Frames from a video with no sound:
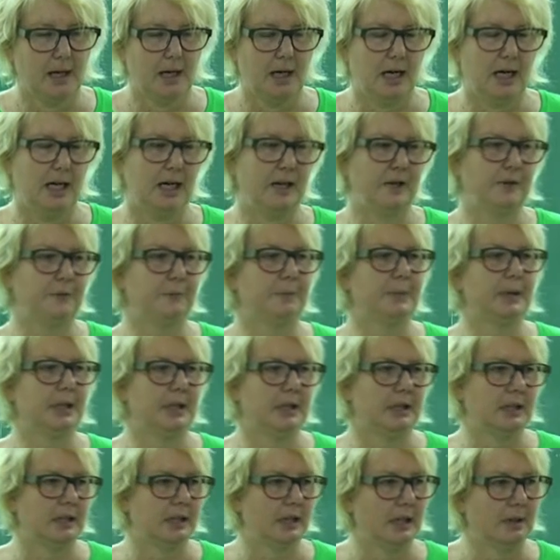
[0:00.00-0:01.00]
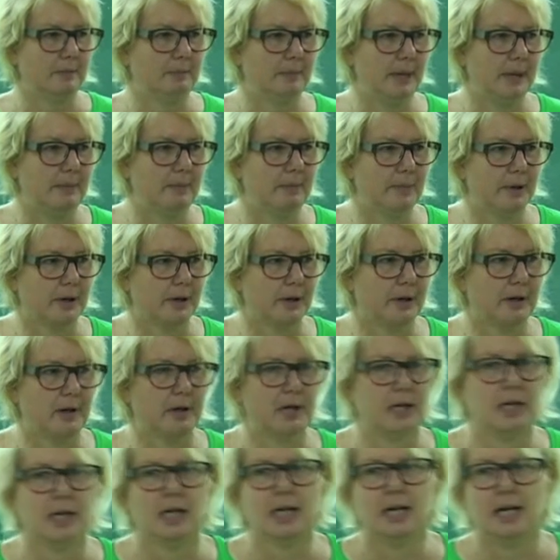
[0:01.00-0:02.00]
I've been a
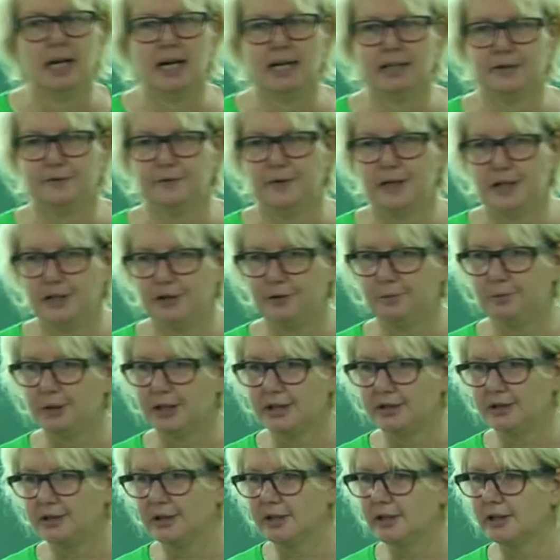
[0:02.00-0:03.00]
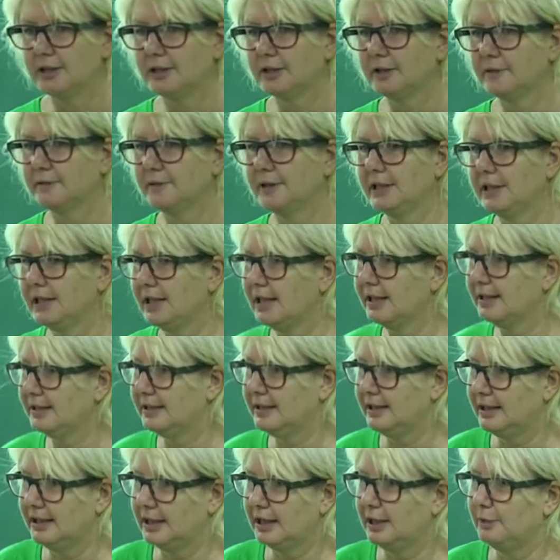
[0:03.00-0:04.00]
member as vice president of the
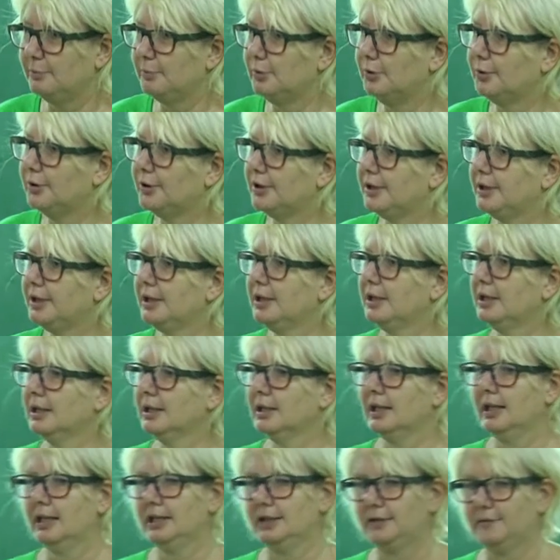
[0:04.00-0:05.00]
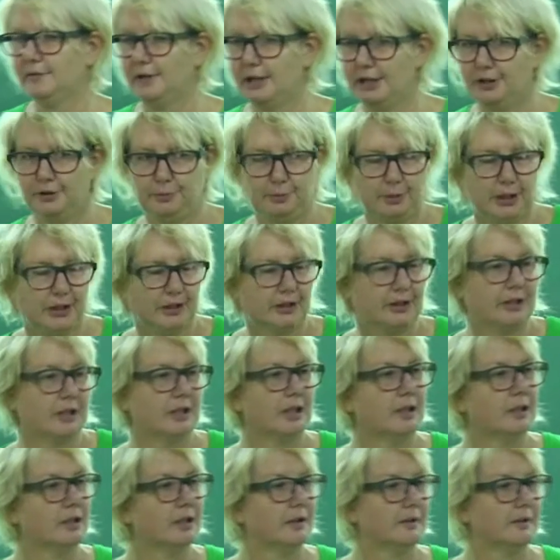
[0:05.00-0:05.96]
ITA board, as vice president